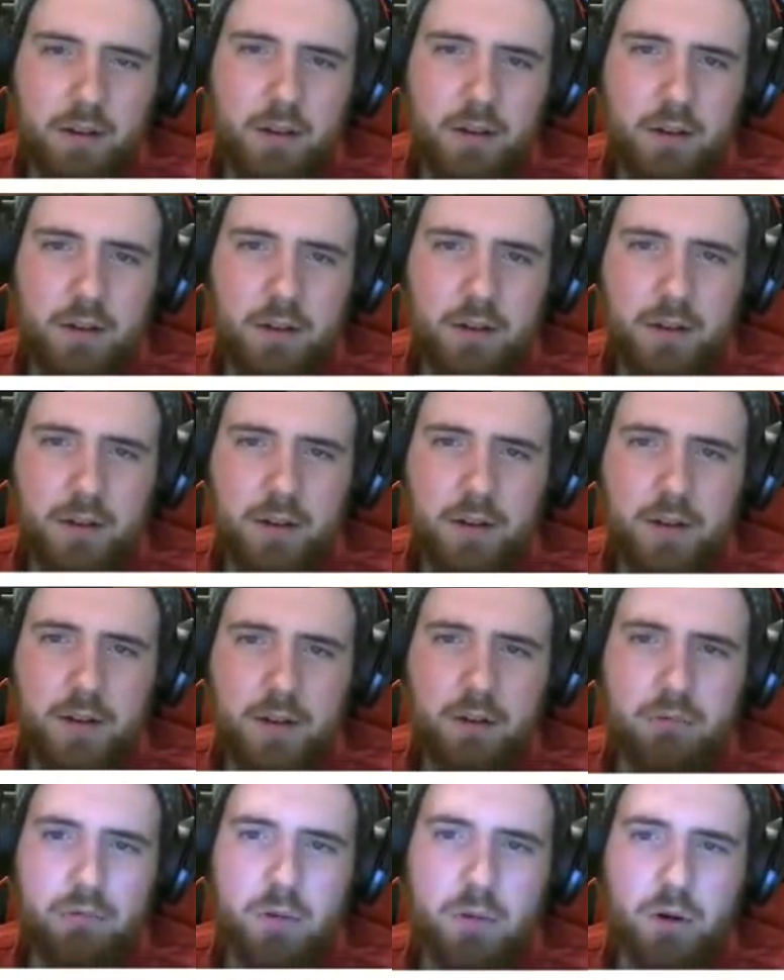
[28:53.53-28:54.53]
the
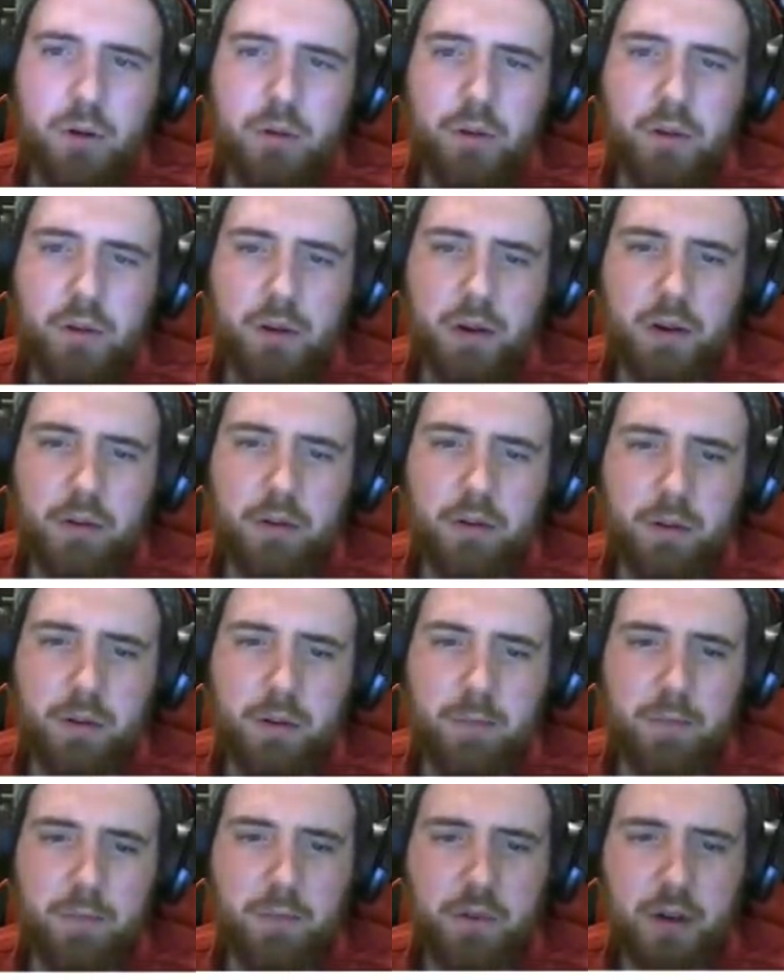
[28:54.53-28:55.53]
growth of the
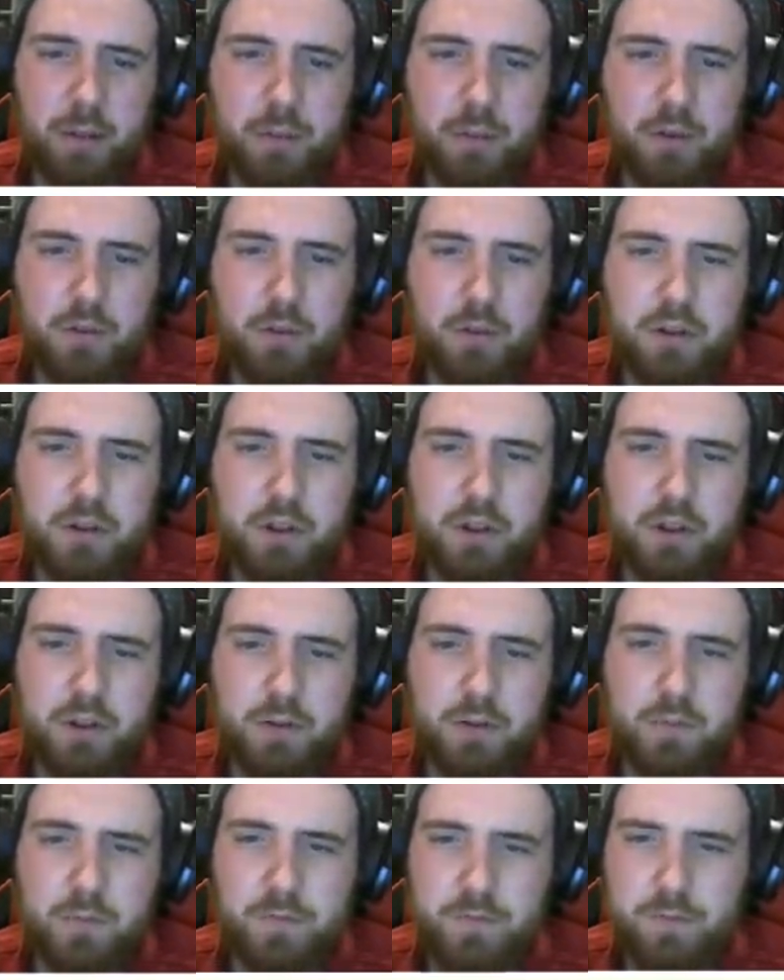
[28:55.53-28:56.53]
saplings, I'm pretty sure.
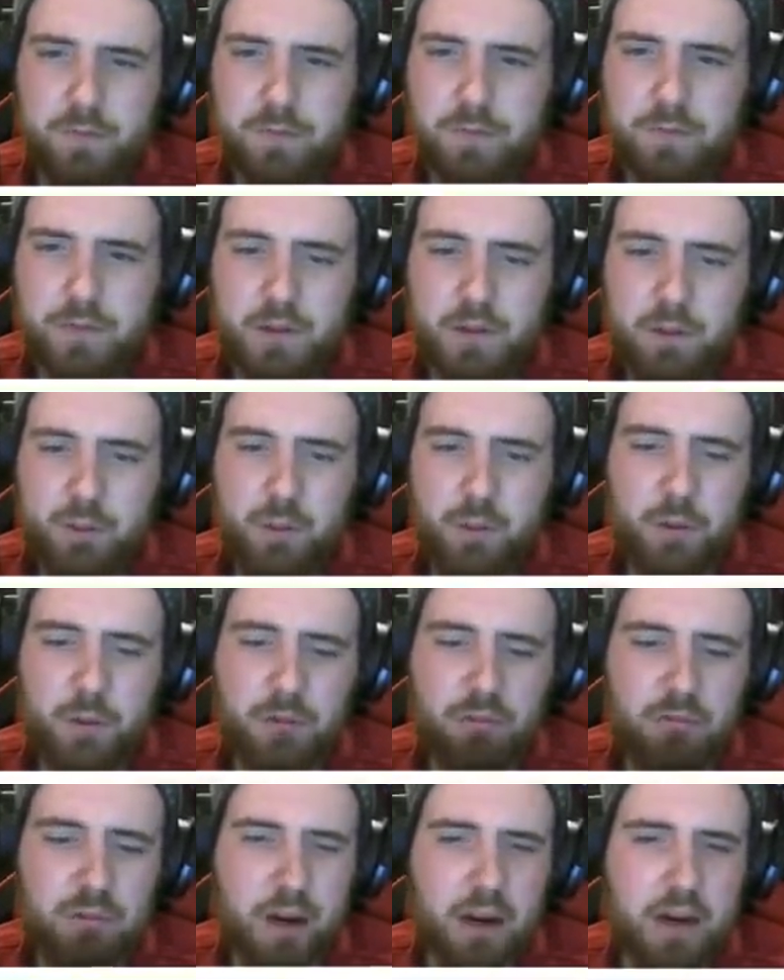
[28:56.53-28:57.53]
Let's put one
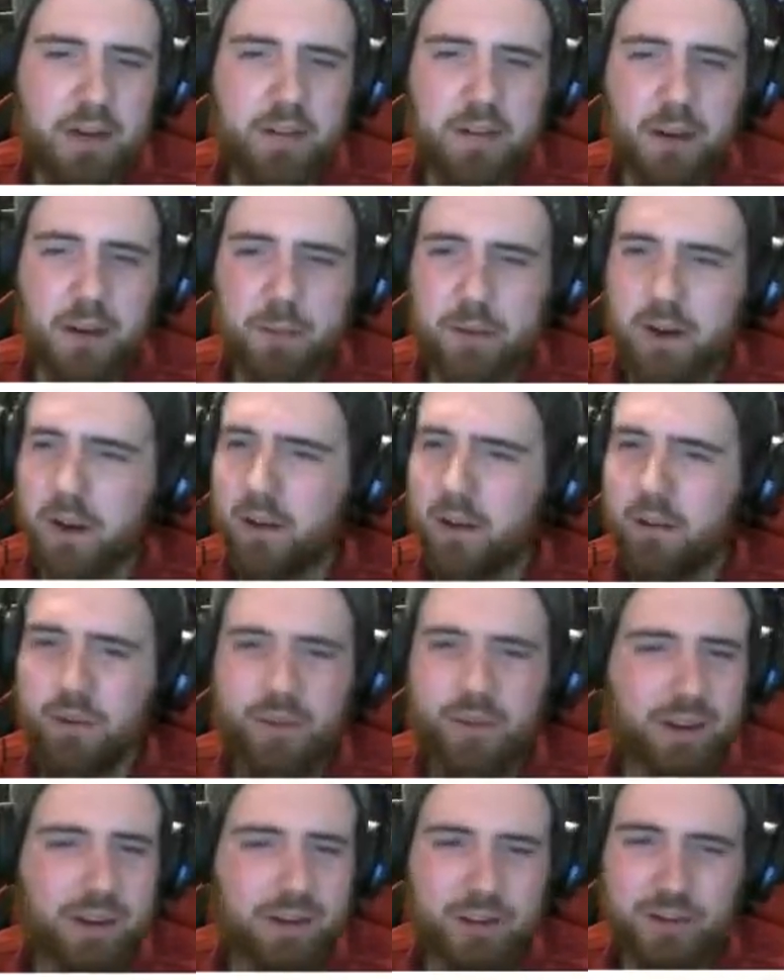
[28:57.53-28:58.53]
right atop our house.
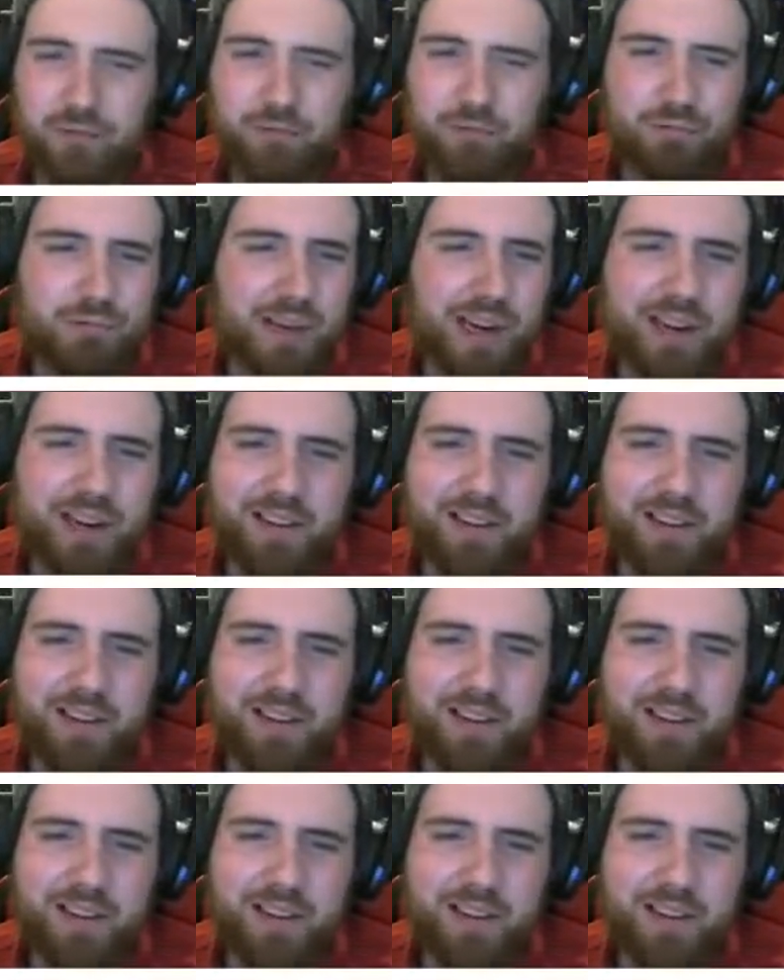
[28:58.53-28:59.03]
Yeah, just right